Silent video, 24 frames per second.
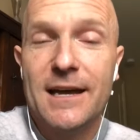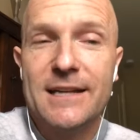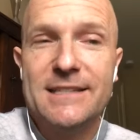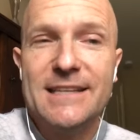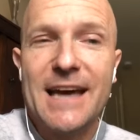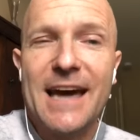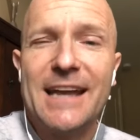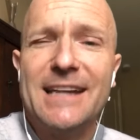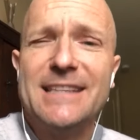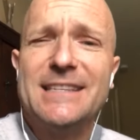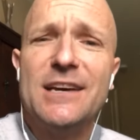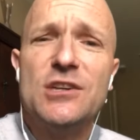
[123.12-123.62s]

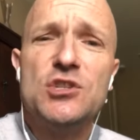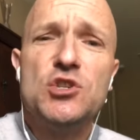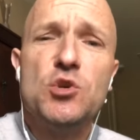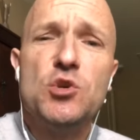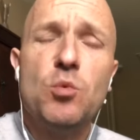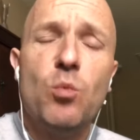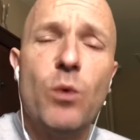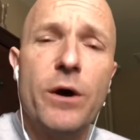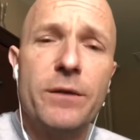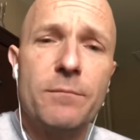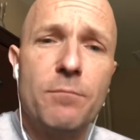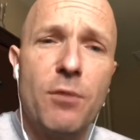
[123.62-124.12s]
Data tells you
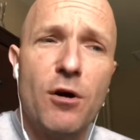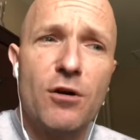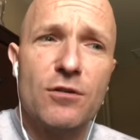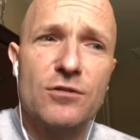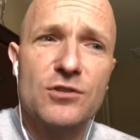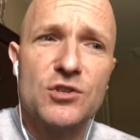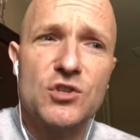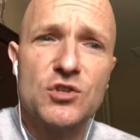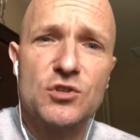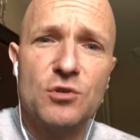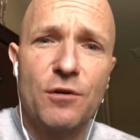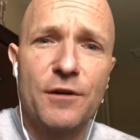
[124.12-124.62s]
one part of
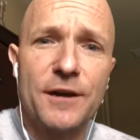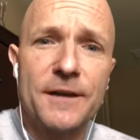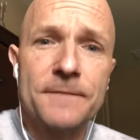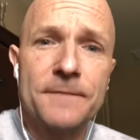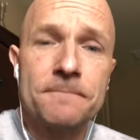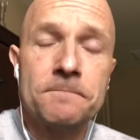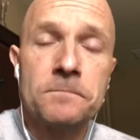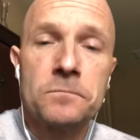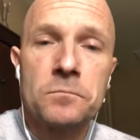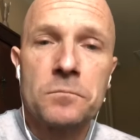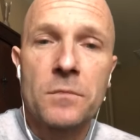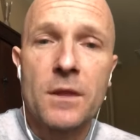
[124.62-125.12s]
the story,
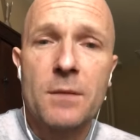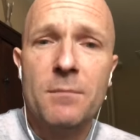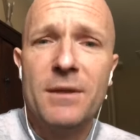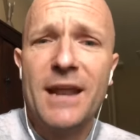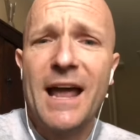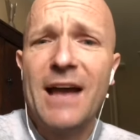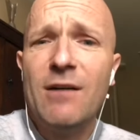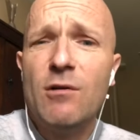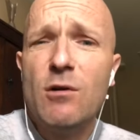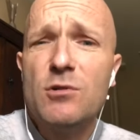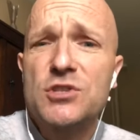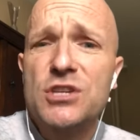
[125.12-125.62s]
but
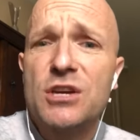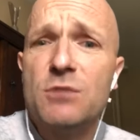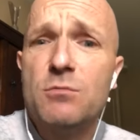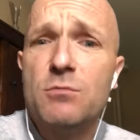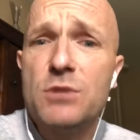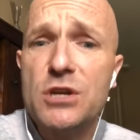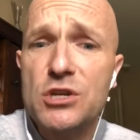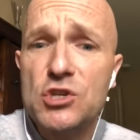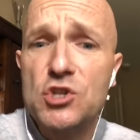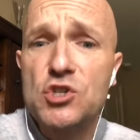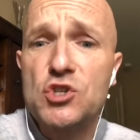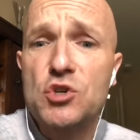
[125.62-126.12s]
how else can
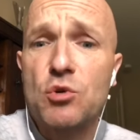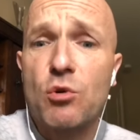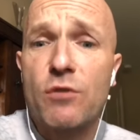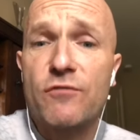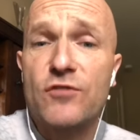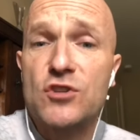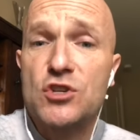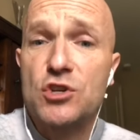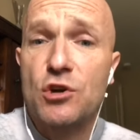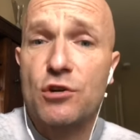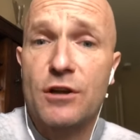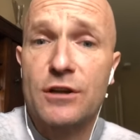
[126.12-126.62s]
we ensure
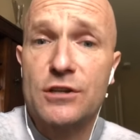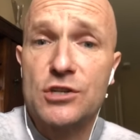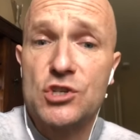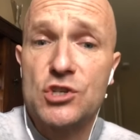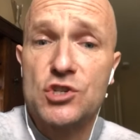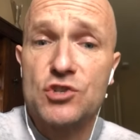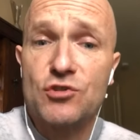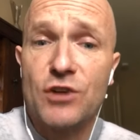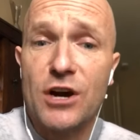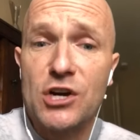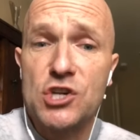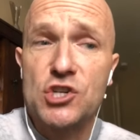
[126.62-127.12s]
return on
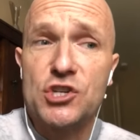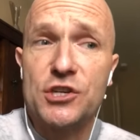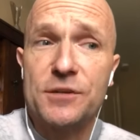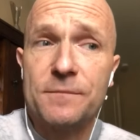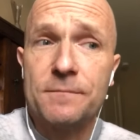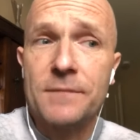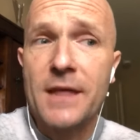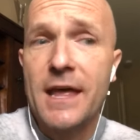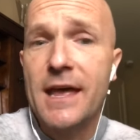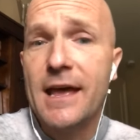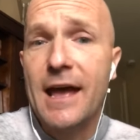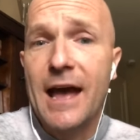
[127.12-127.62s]
instruction?
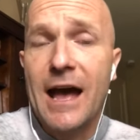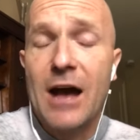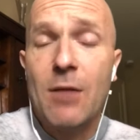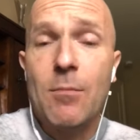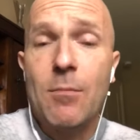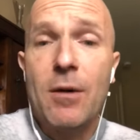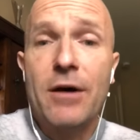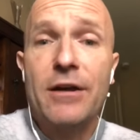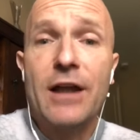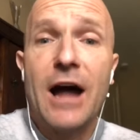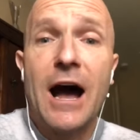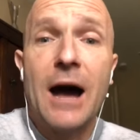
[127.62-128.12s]
How
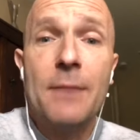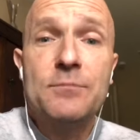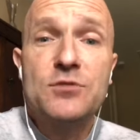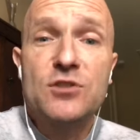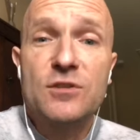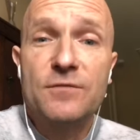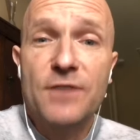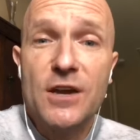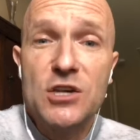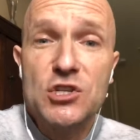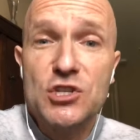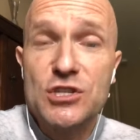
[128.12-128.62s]
about
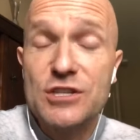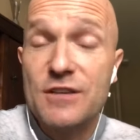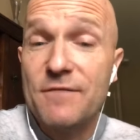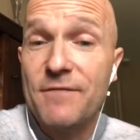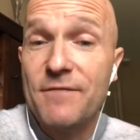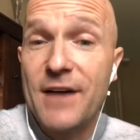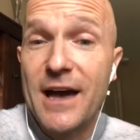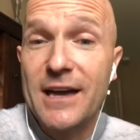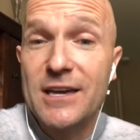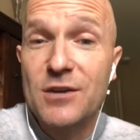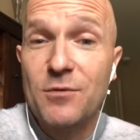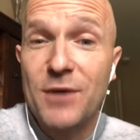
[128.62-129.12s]
observations and
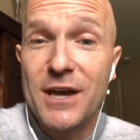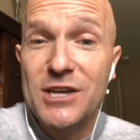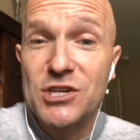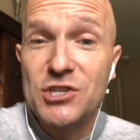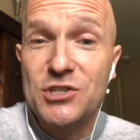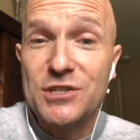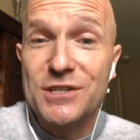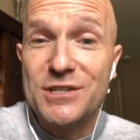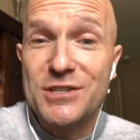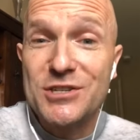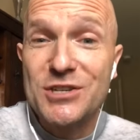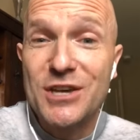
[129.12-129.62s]

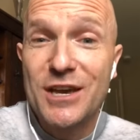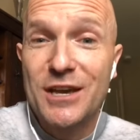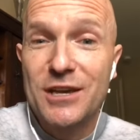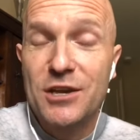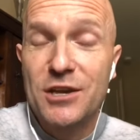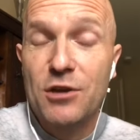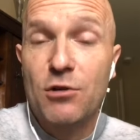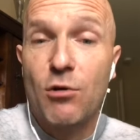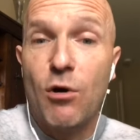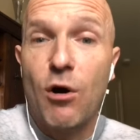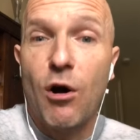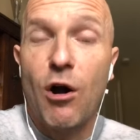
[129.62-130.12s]
evaluations?
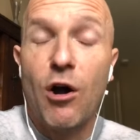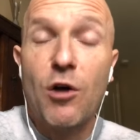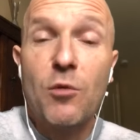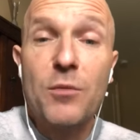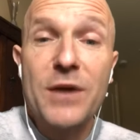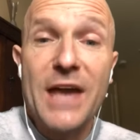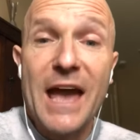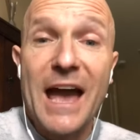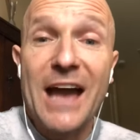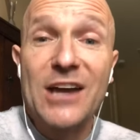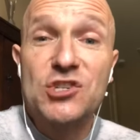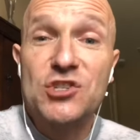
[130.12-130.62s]
You know, are
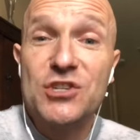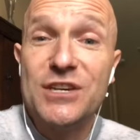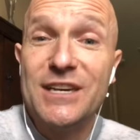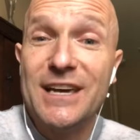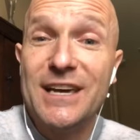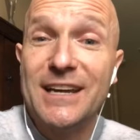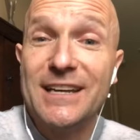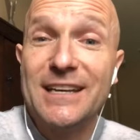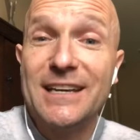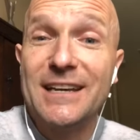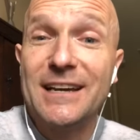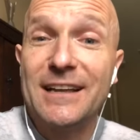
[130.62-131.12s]
we actually
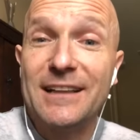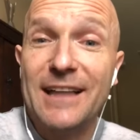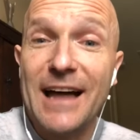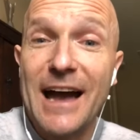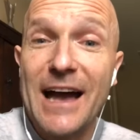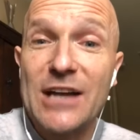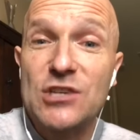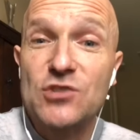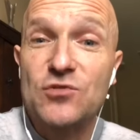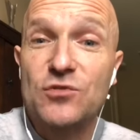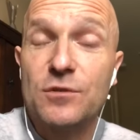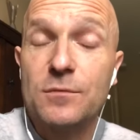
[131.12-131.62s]
getting in
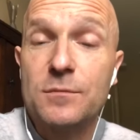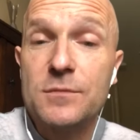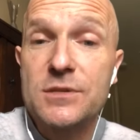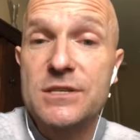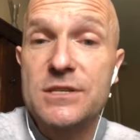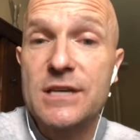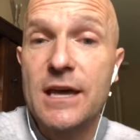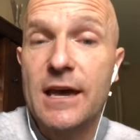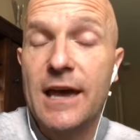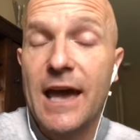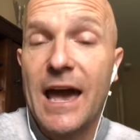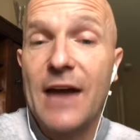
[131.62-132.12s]

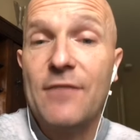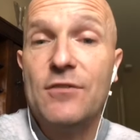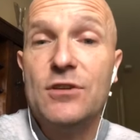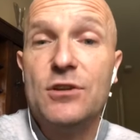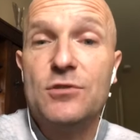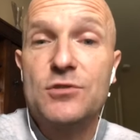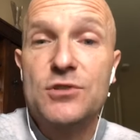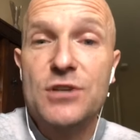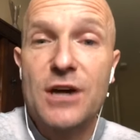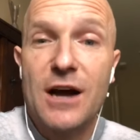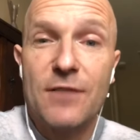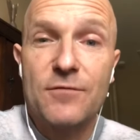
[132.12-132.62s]
classrooms, having
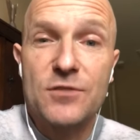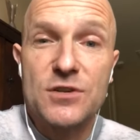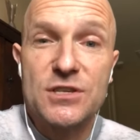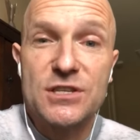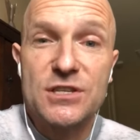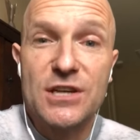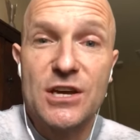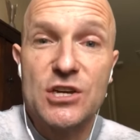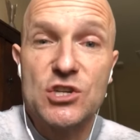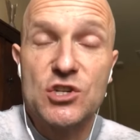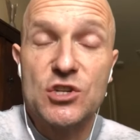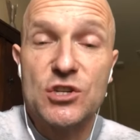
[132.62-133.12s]
those
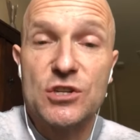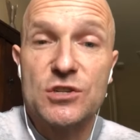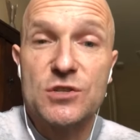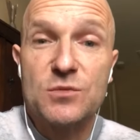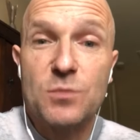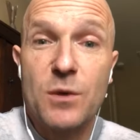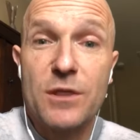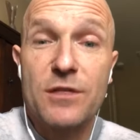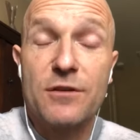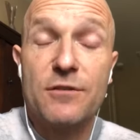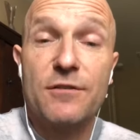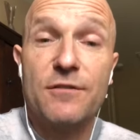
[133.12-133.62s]
conversations,
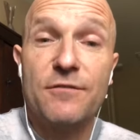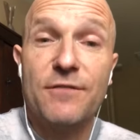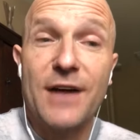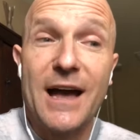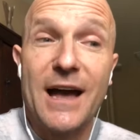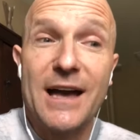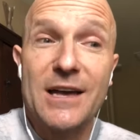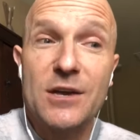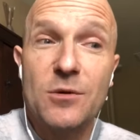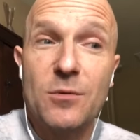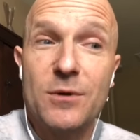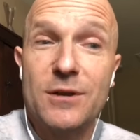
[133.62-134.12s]
whether they're
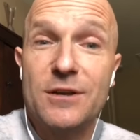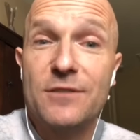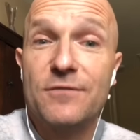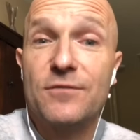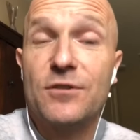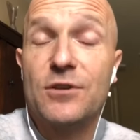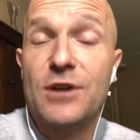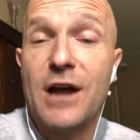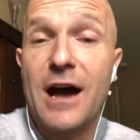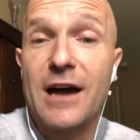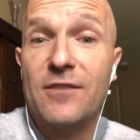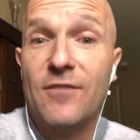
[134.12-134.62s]
evaluative
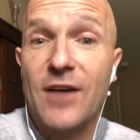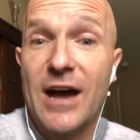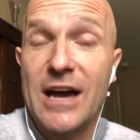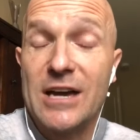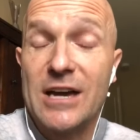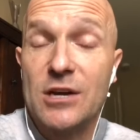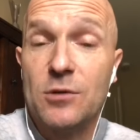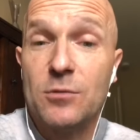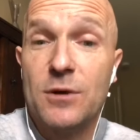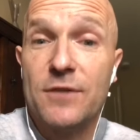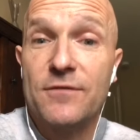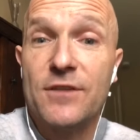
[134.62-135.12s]
or
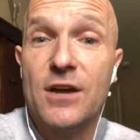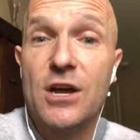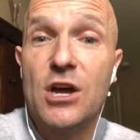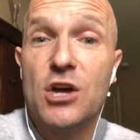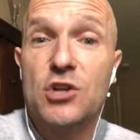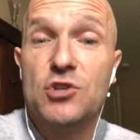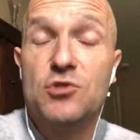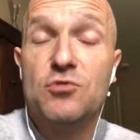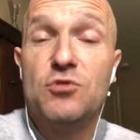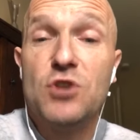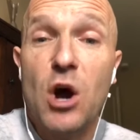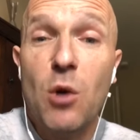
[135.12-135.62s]
non-evaluative,
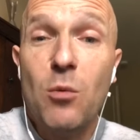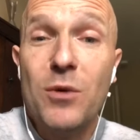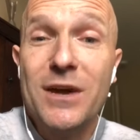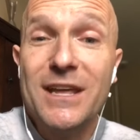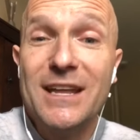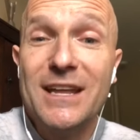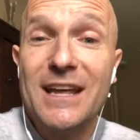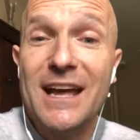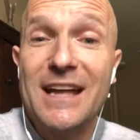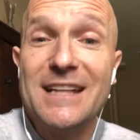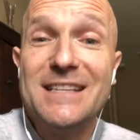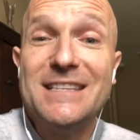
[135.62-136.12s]
to go
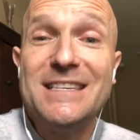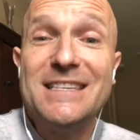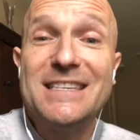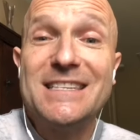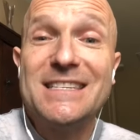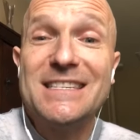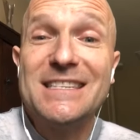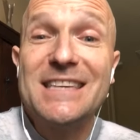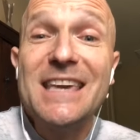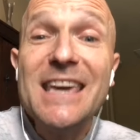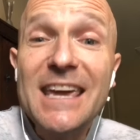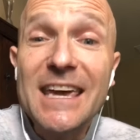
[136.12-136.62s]
in and
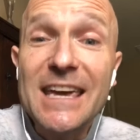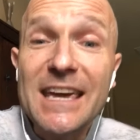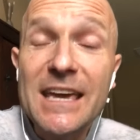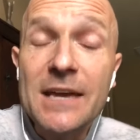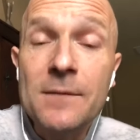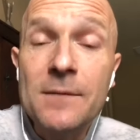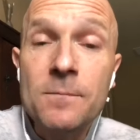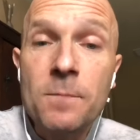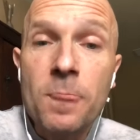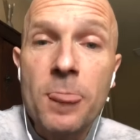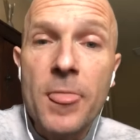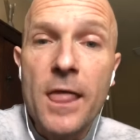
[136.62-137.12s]

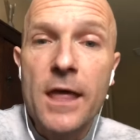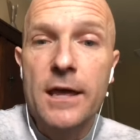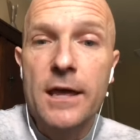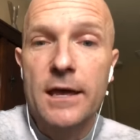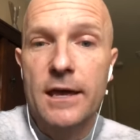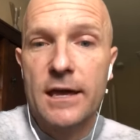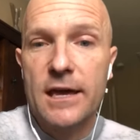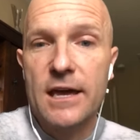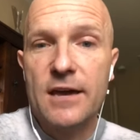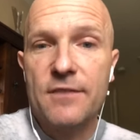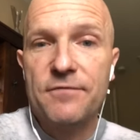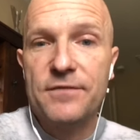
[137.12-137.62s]
see
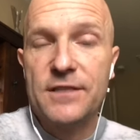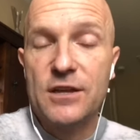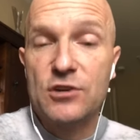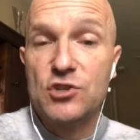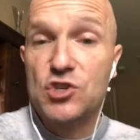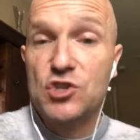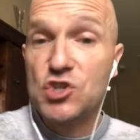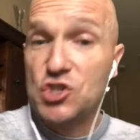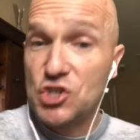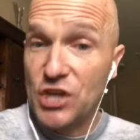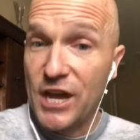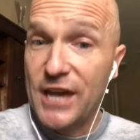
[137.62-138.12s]
if
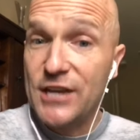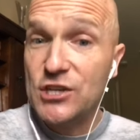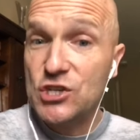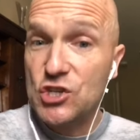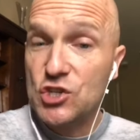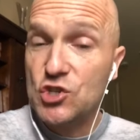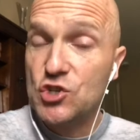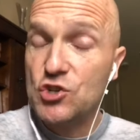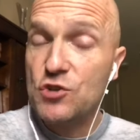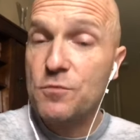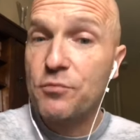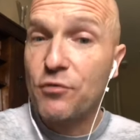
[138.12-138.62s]
there's
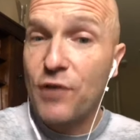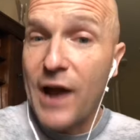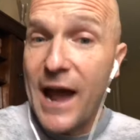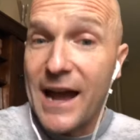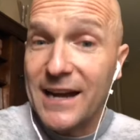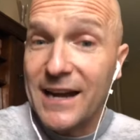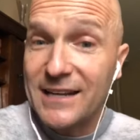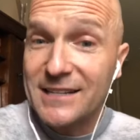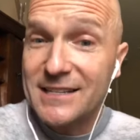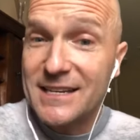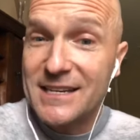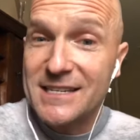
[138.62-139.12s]
changes to
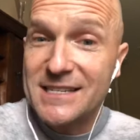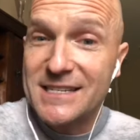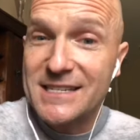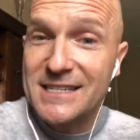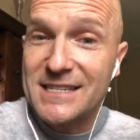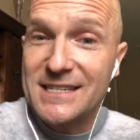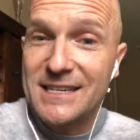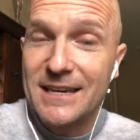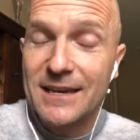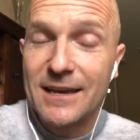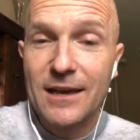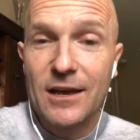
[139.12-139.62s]

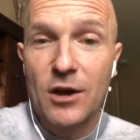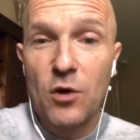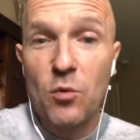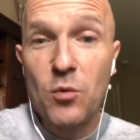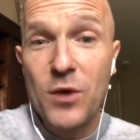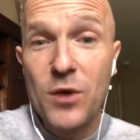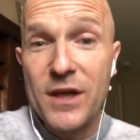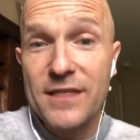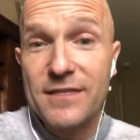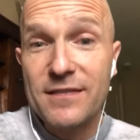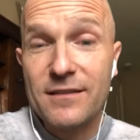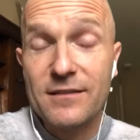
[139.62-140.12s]
practice
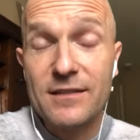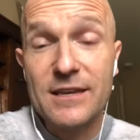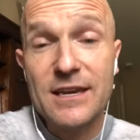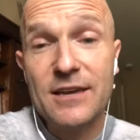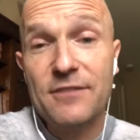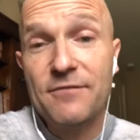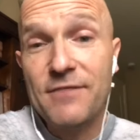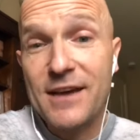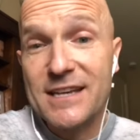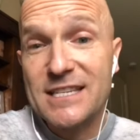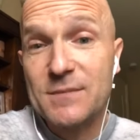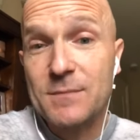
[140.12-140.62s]
with the
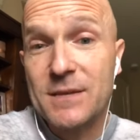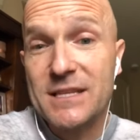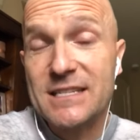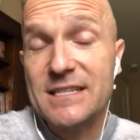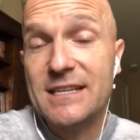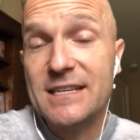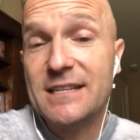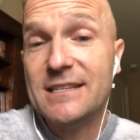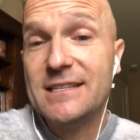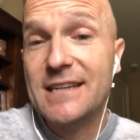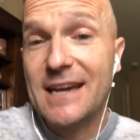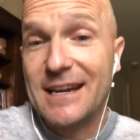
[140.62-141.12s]
investments
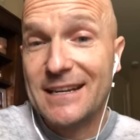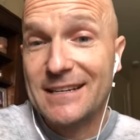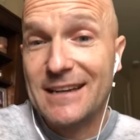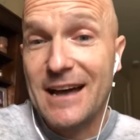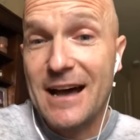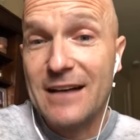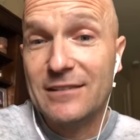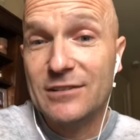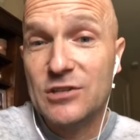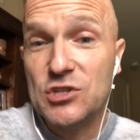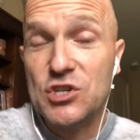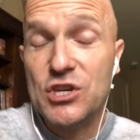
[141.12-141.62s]
in
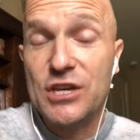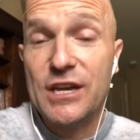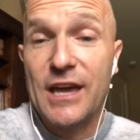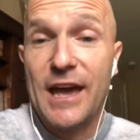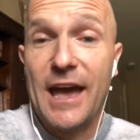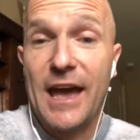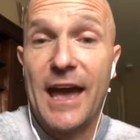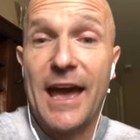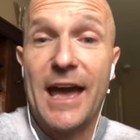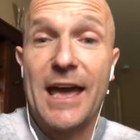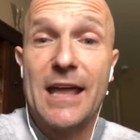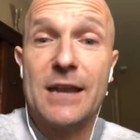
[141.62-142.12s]
technology
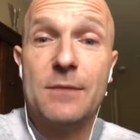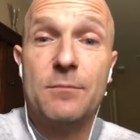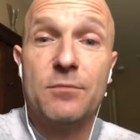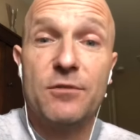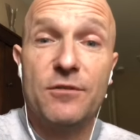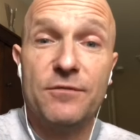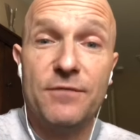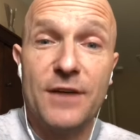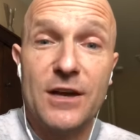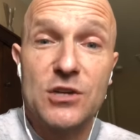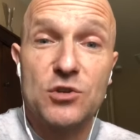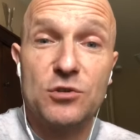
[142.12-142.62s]
and
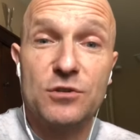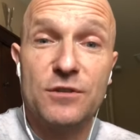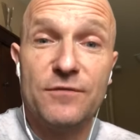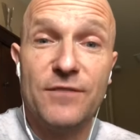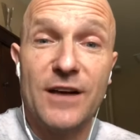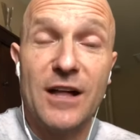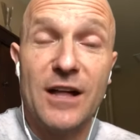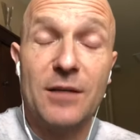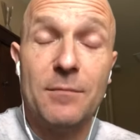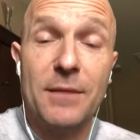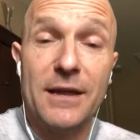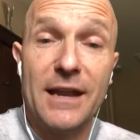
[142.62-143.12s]
professional
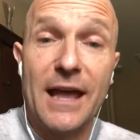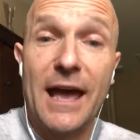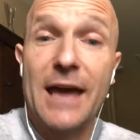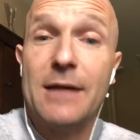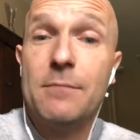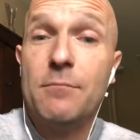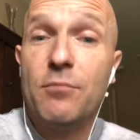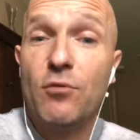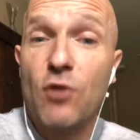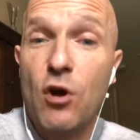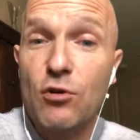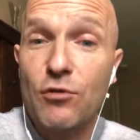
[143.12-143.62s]
development
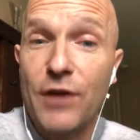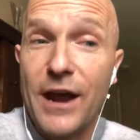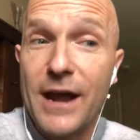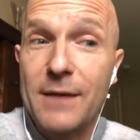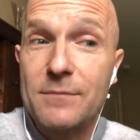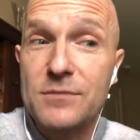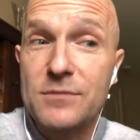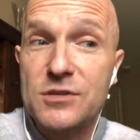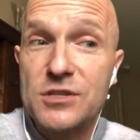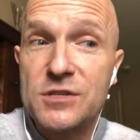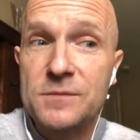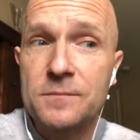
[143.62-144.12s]
and
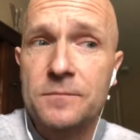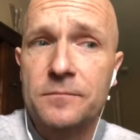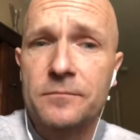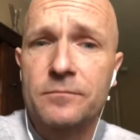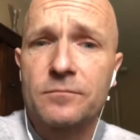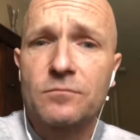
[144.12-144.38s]
programs.